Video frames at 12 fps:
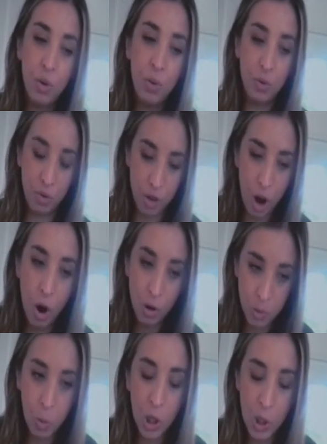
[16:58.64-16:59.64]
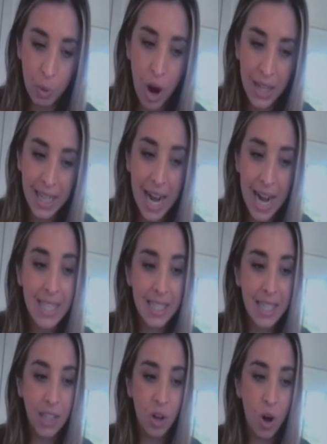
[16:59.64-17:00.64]
you know sports
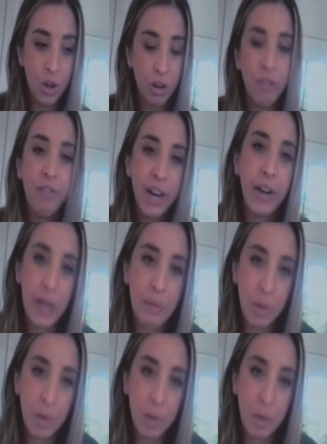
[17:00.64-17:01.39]
broadcasting at all, you're very